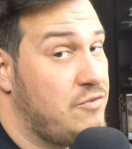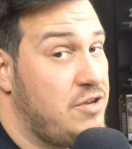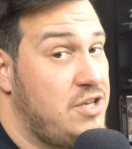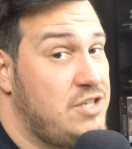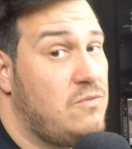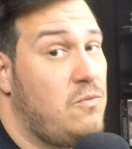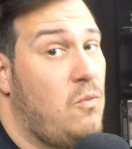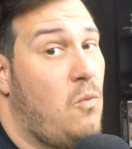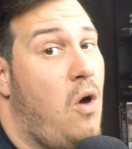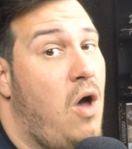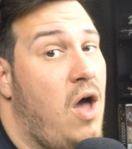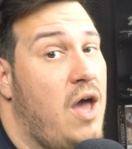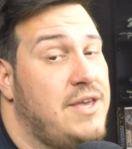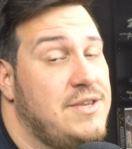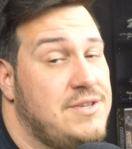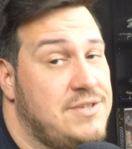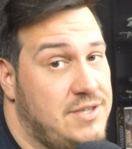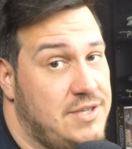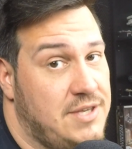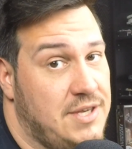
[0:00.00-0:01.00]
reason why
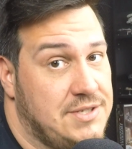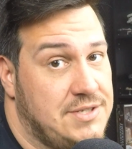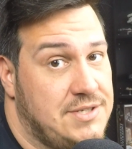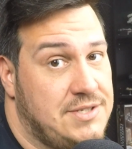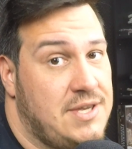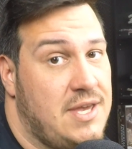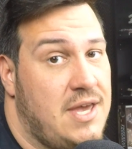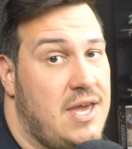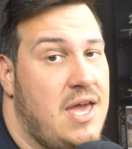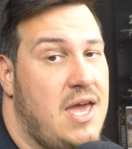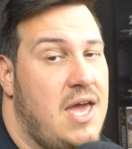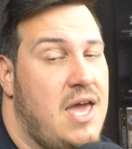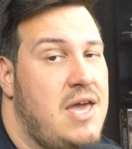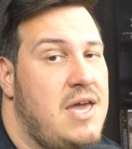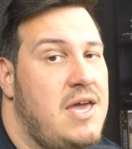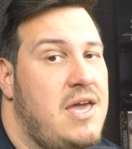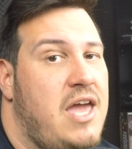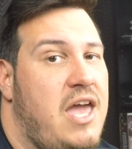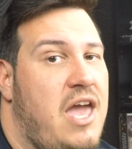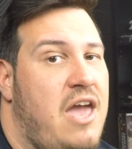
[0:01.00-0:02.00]
is this.
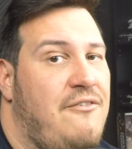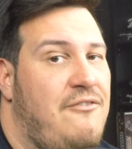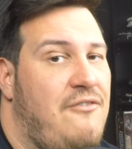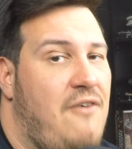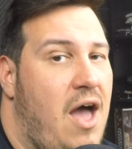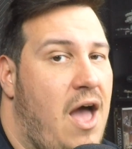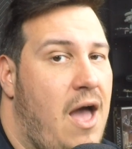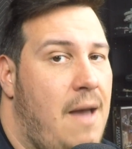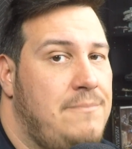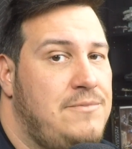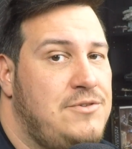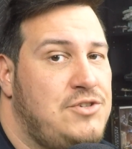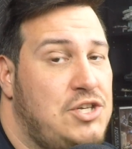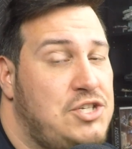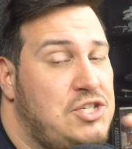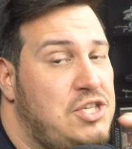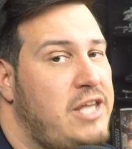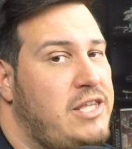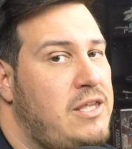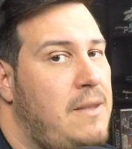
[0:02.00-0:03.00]
If I'm
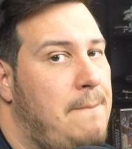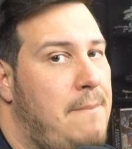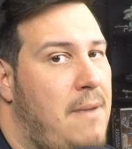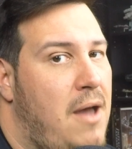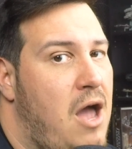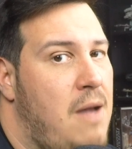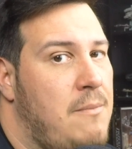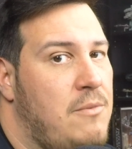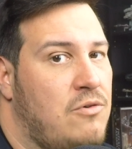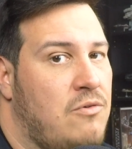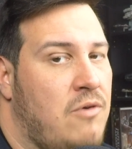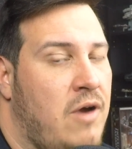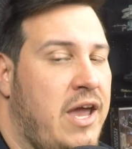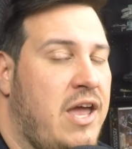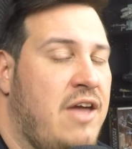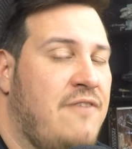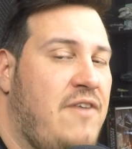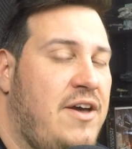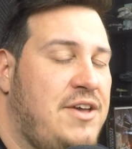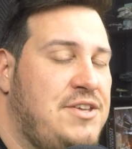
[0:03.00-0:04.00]
just like the bomber, right?
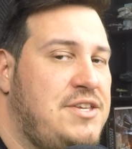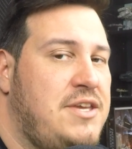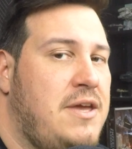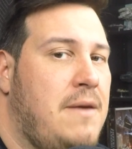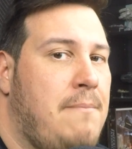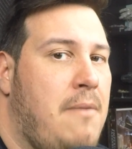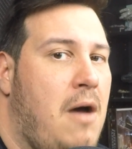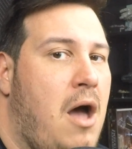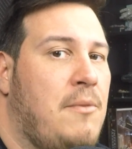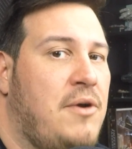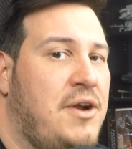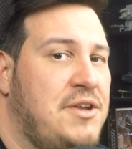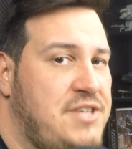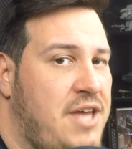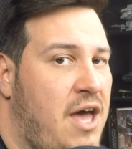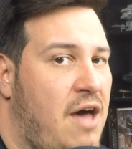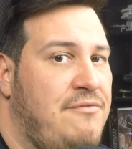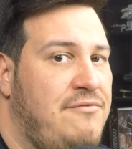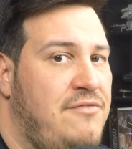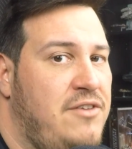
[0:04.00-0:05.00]
If I see a bomber that's
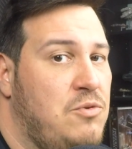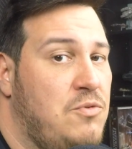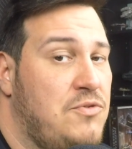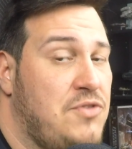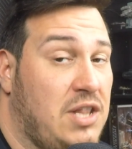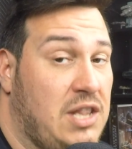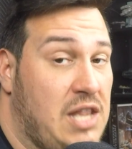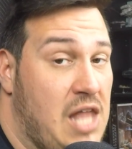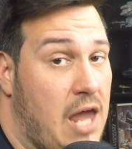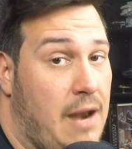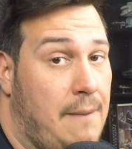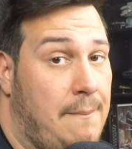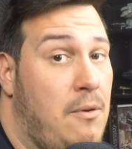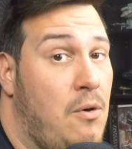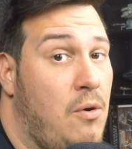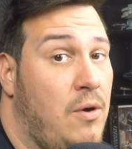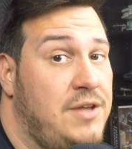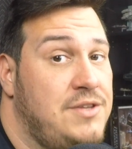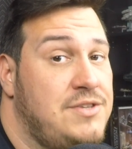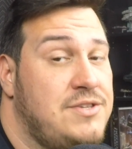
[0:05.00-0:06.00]
outfitted with a lot of
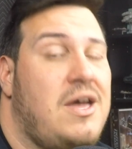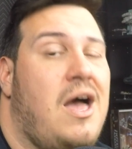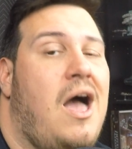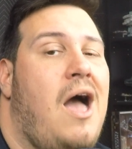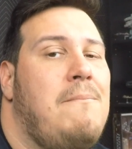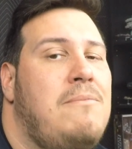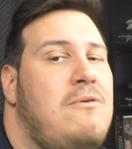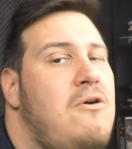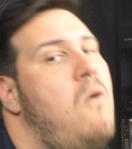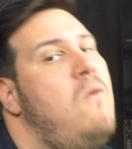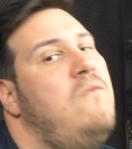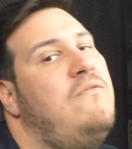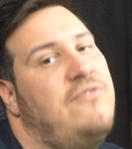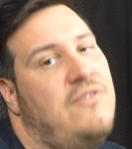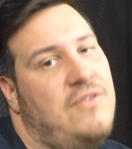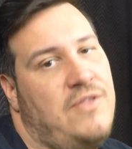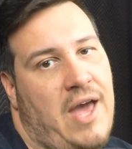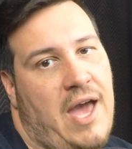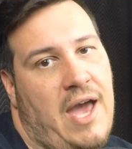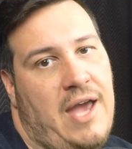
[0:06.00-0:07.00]
points, I'm going for
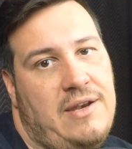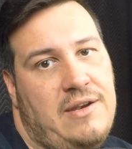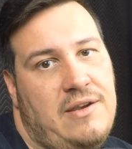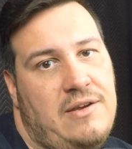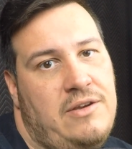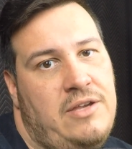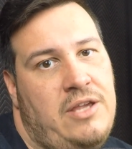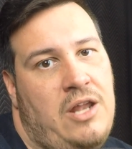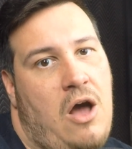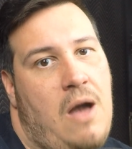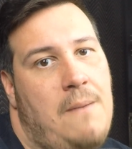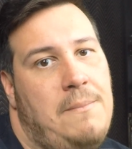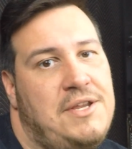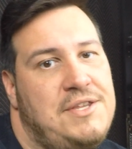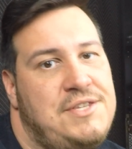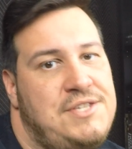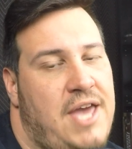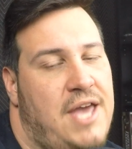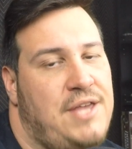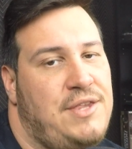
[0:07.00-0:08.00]
that. I'm going to
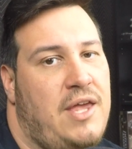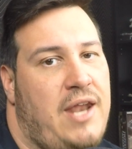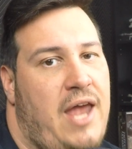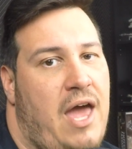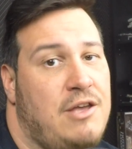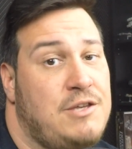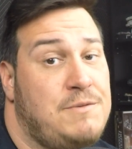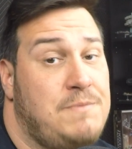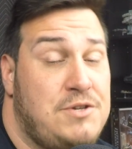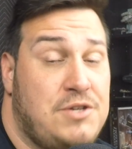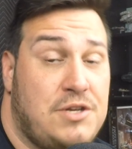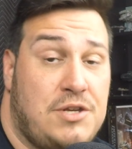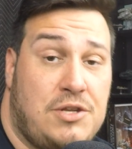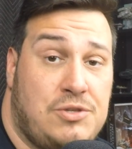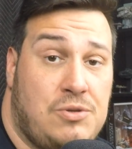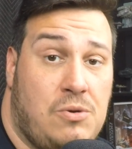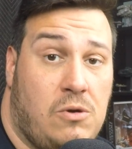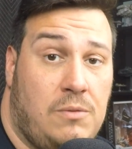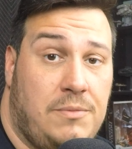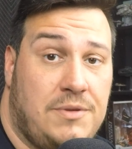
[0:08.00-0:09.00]
take that out, especially in a
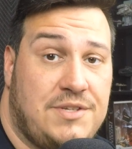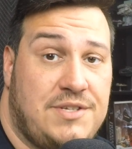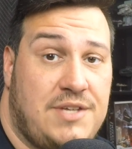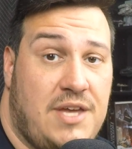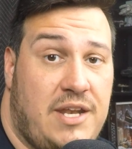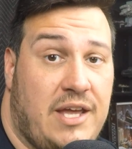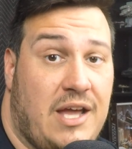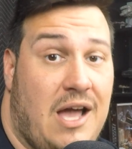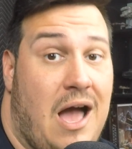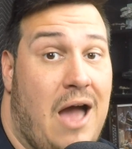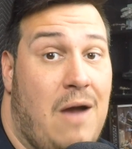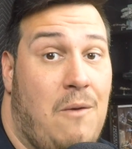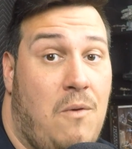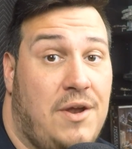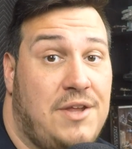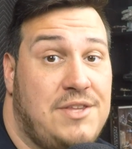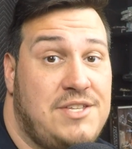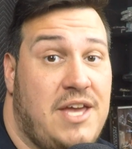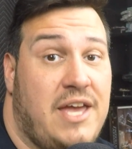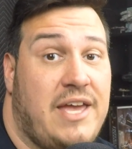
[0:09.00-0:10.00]
tournament setting. I want
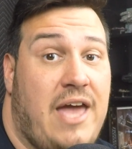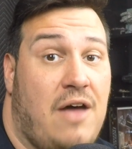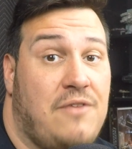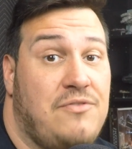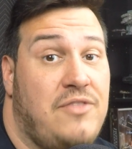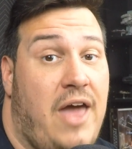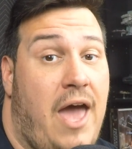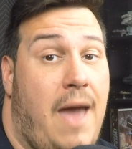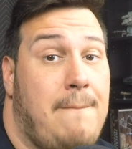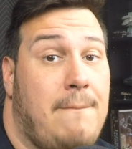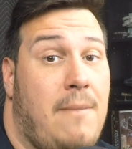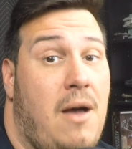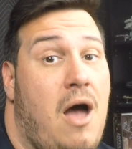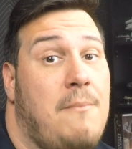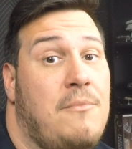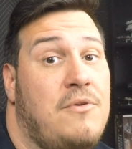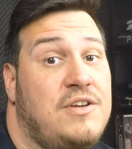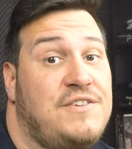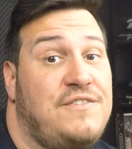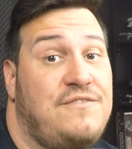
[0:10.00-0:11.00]
to take out that
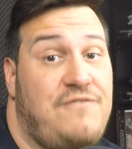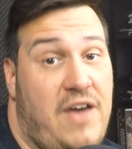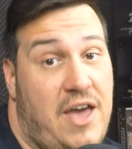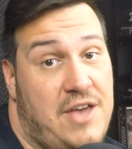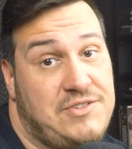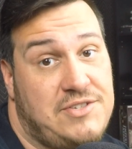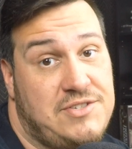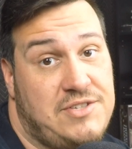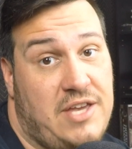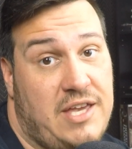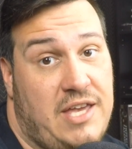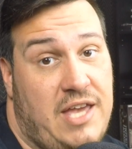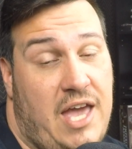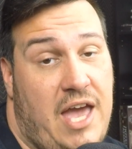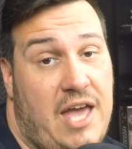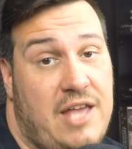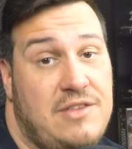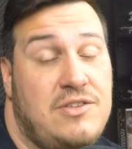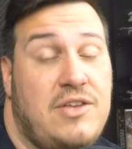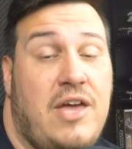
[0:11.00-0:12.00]
bomber as fast as I
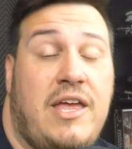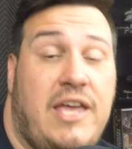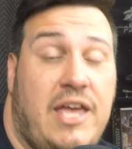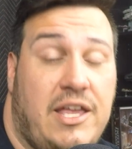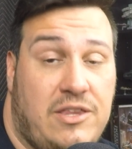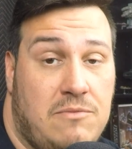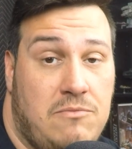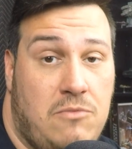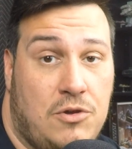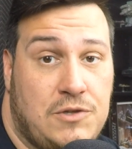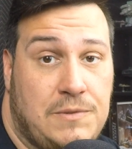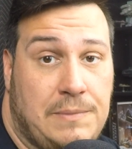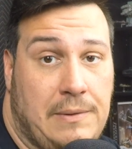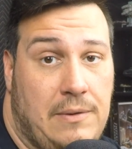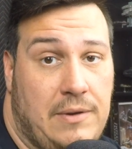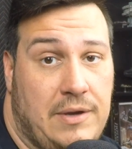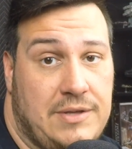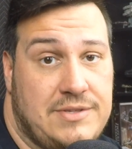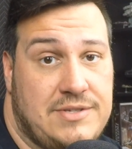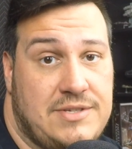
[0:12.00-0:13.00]
can and get the most
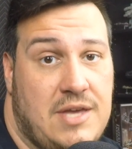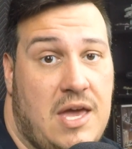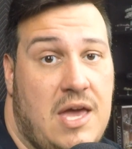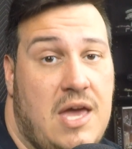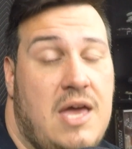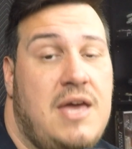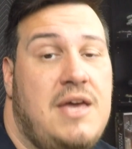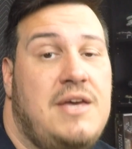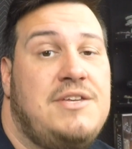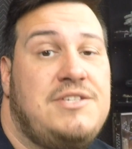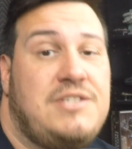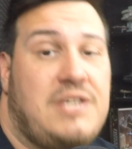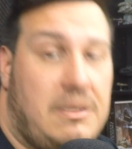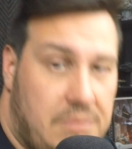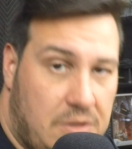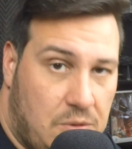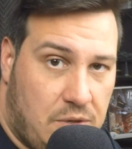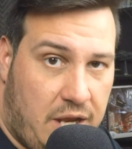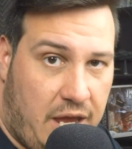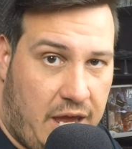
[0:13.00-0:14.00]
points. Same
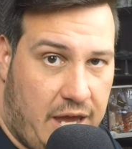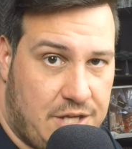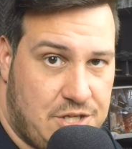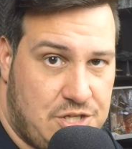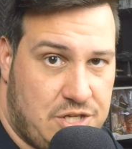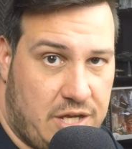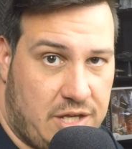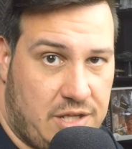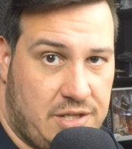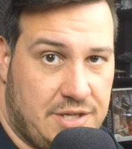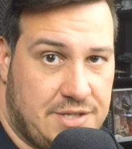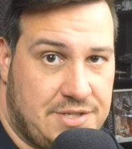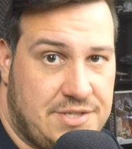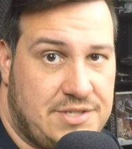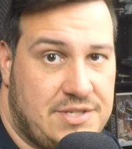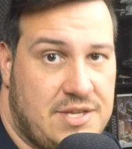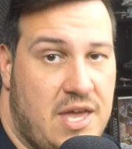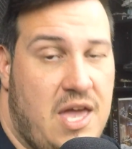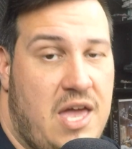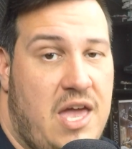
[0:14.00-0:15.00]
thing with handshake
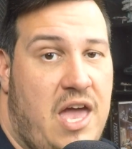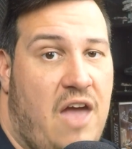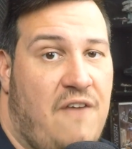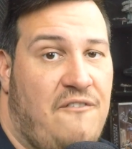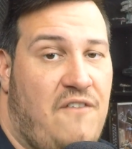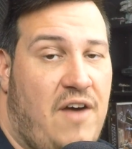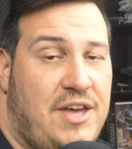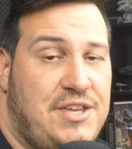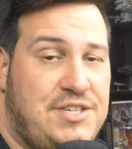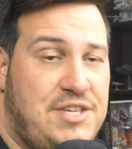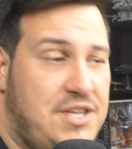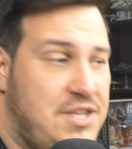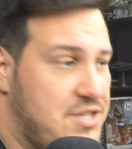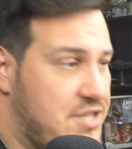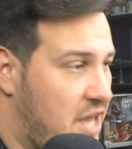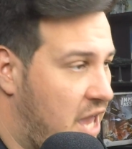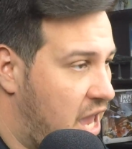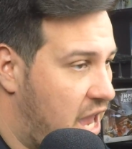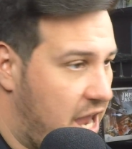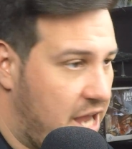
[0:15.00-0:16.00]
lists. If I see there's a
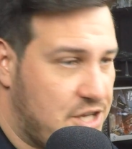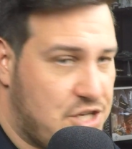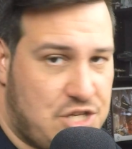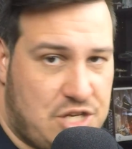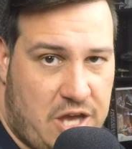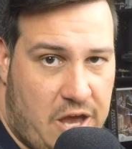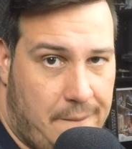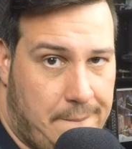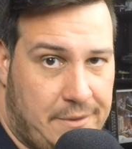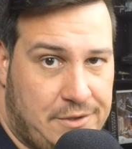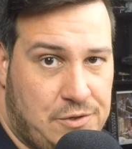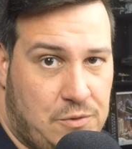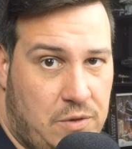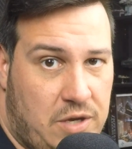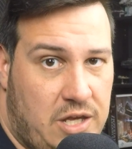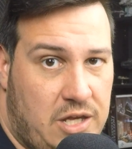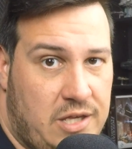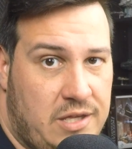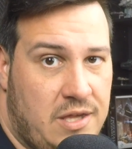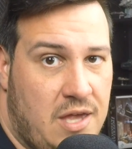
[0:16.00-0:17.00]
handshake
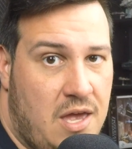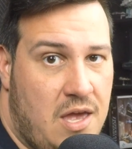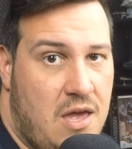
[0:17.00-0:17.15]
between